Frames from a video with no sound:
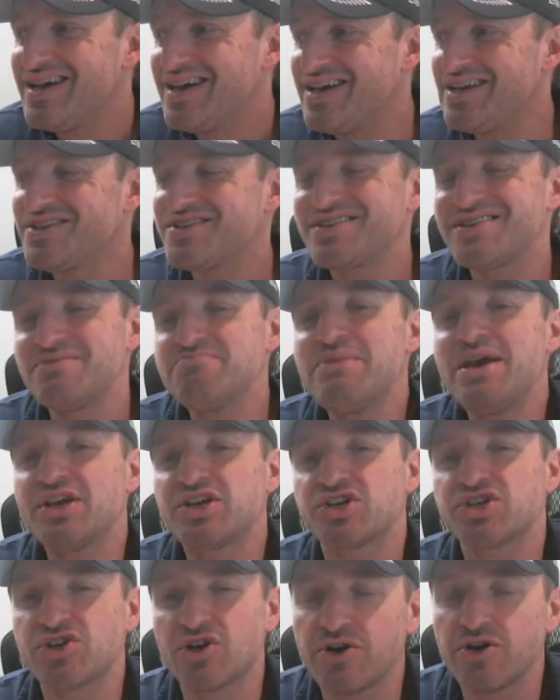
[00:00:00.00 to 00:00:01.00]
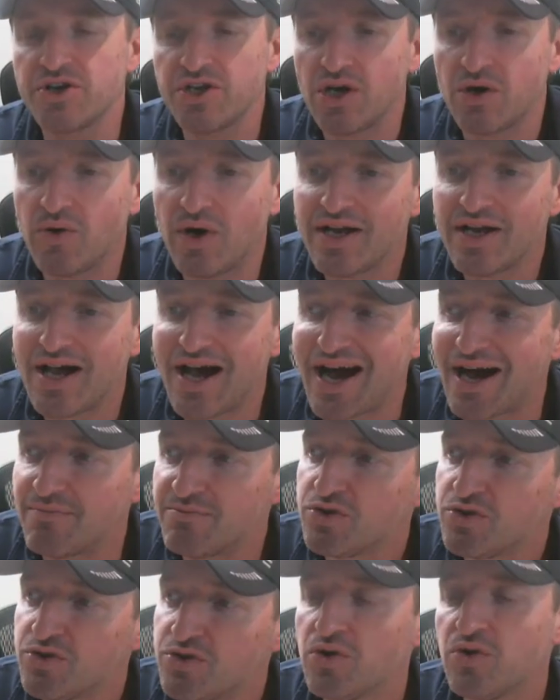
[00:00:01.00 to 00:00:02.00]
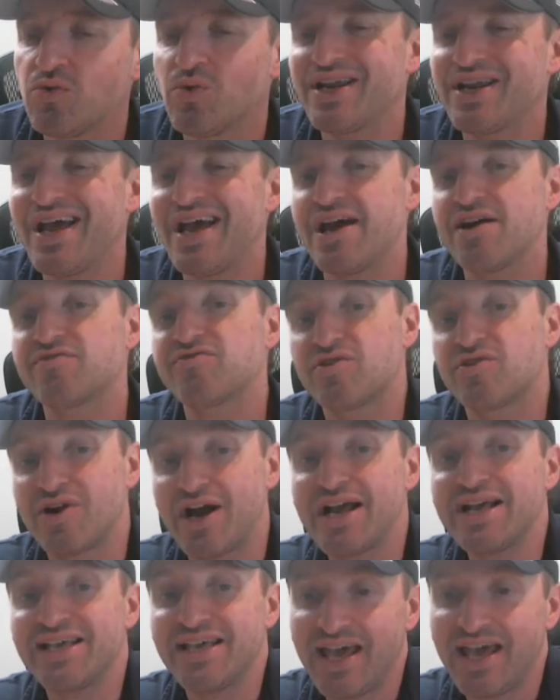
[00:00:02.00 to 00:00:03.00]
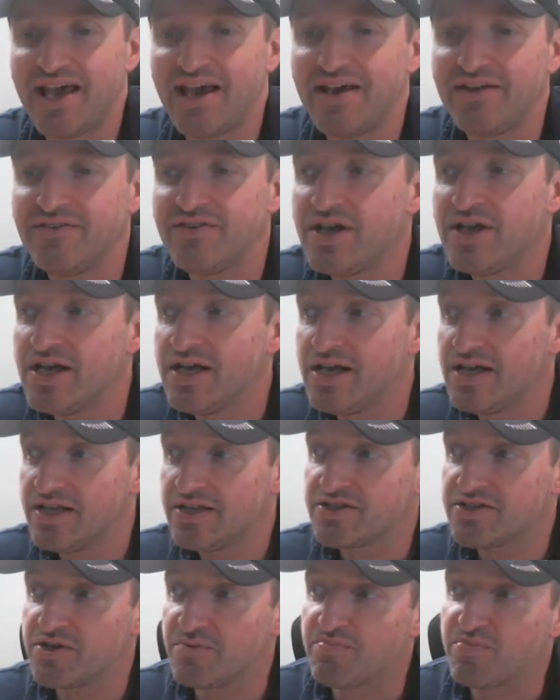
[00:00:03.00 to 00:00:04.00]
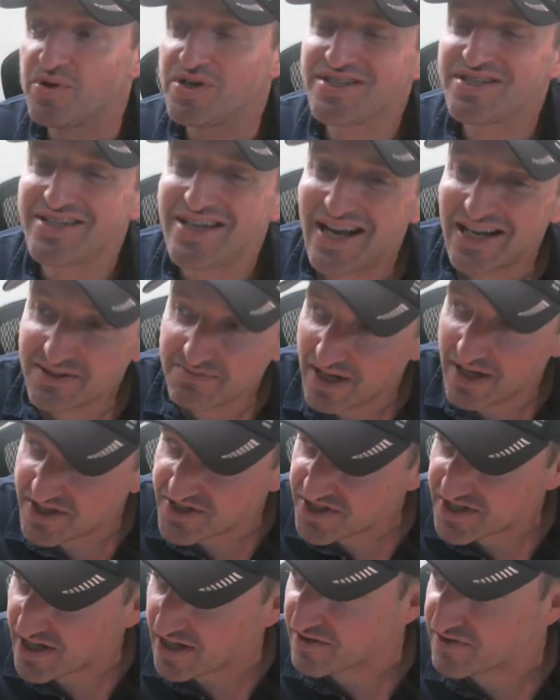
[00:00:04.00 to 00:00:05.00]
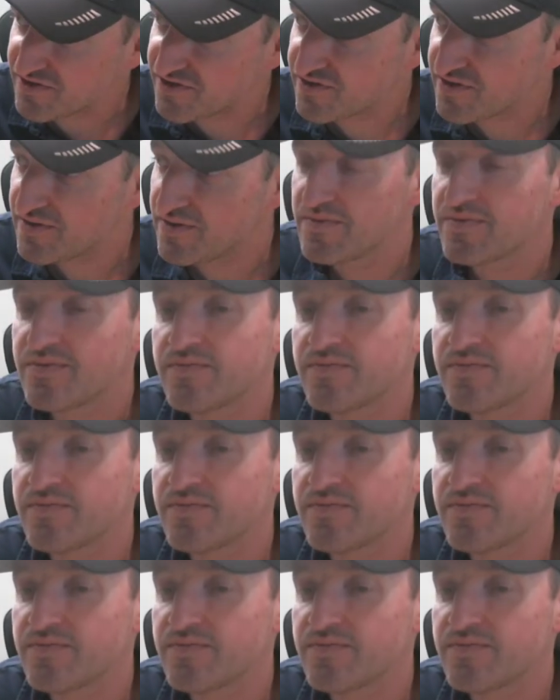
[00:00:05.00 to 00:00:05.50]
is to make sure, you know what, I'm doing whatever I can to protect myself,